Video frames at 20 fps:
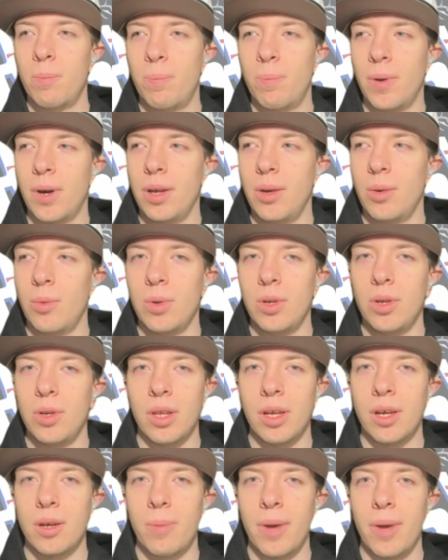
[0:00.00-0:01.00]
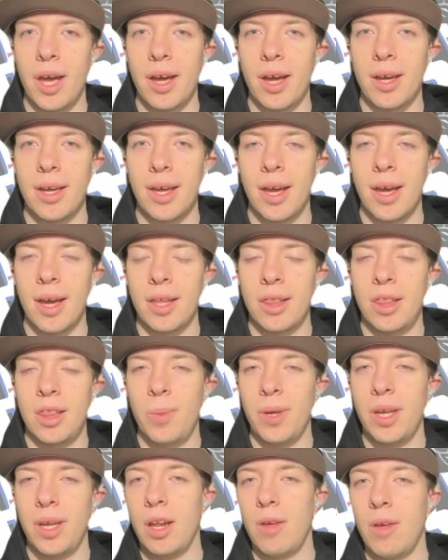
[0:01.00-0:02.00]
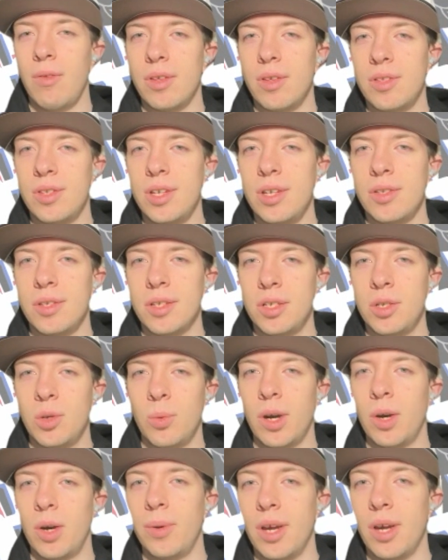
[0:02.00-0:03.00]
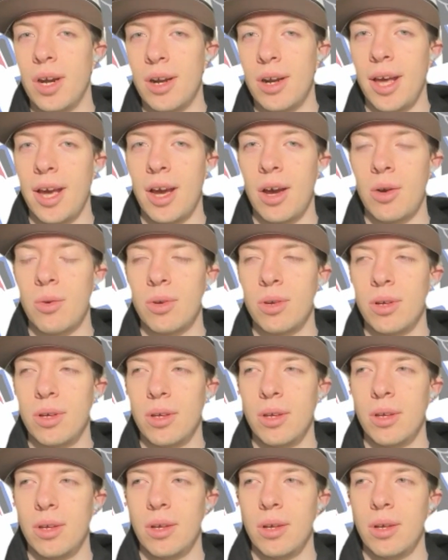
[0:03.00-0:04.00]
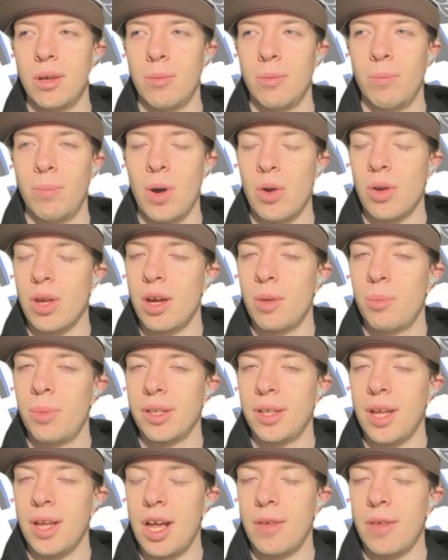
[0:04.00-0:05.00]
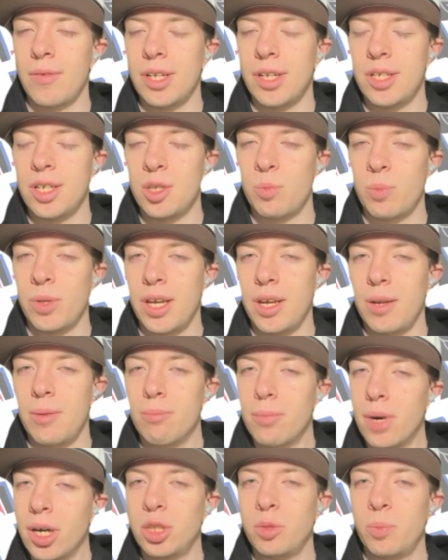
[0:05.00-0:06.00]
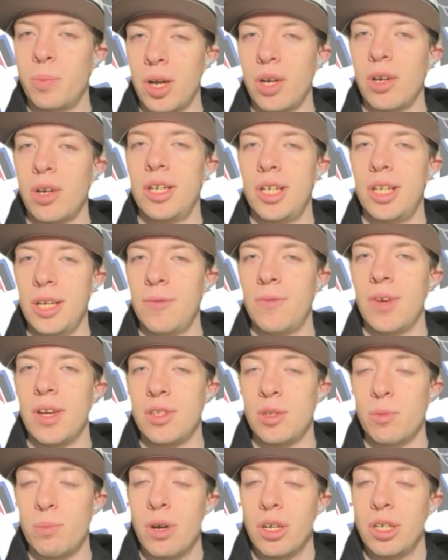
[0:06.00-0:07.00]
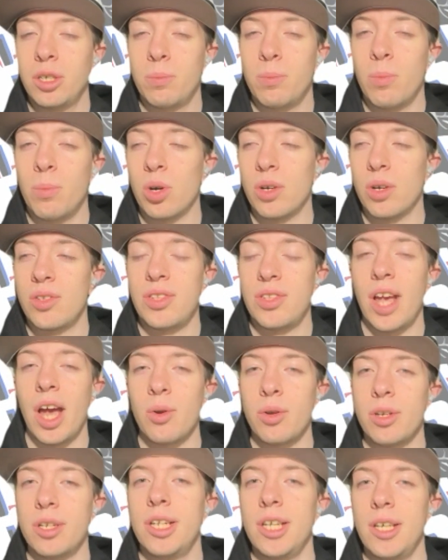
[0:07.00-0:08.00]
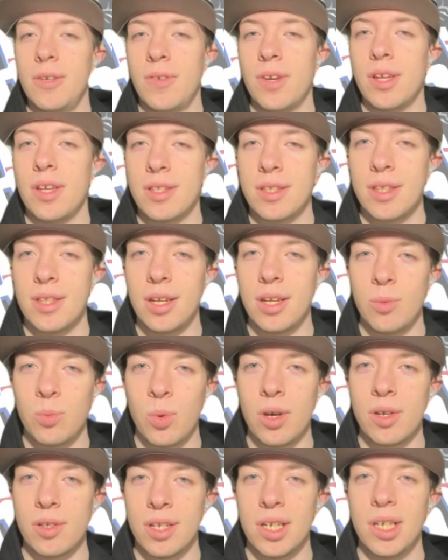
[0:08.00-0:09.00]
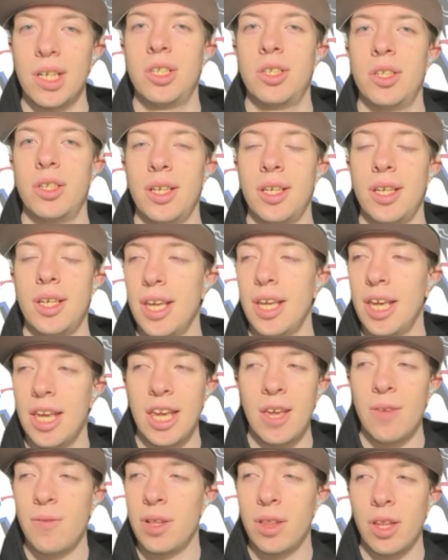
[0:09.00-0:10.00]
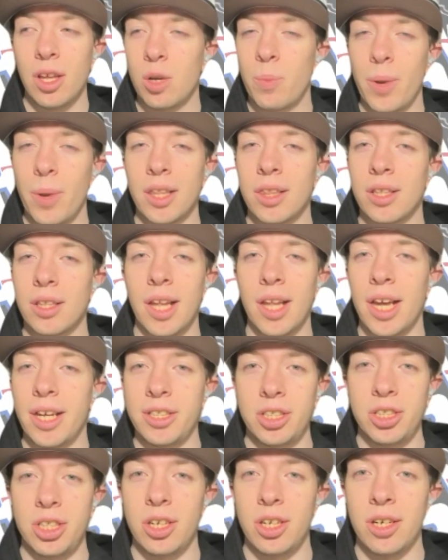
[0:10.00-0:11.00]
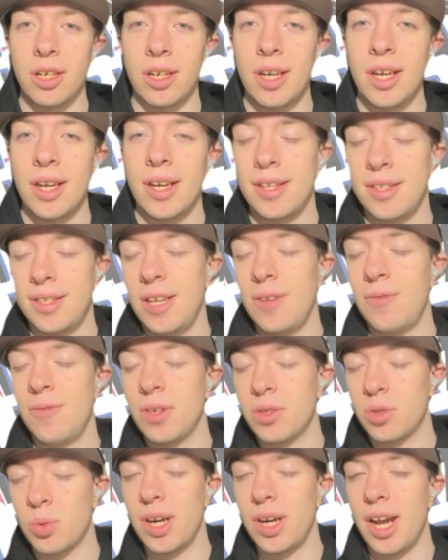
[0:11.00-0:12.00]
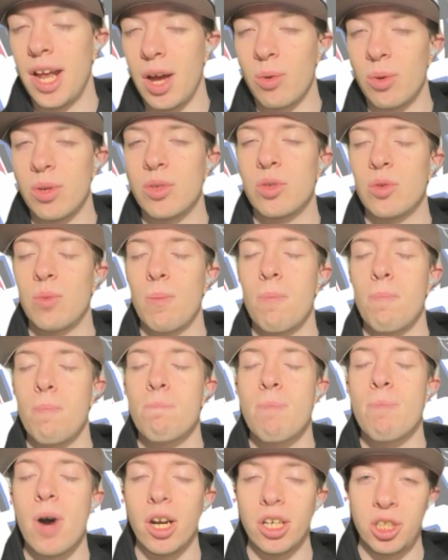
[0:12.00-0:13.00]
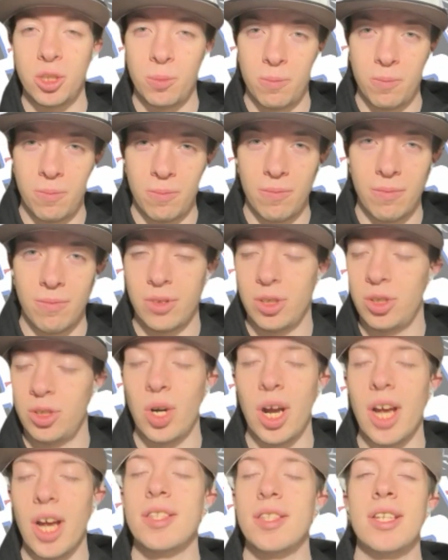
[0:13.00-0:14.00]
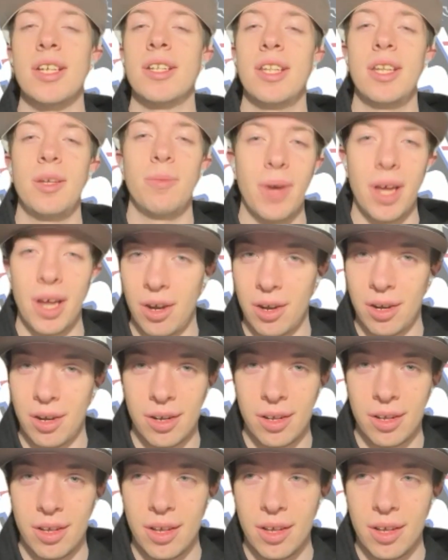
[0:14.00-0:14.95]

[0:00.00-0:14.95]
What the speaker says: But when you look back at the beginning of the season to where we are now, Bojan Bogdanovic is playing much better defense, much more sound defense than he was initially. Even look back to last year. His defense right now is much drastically better.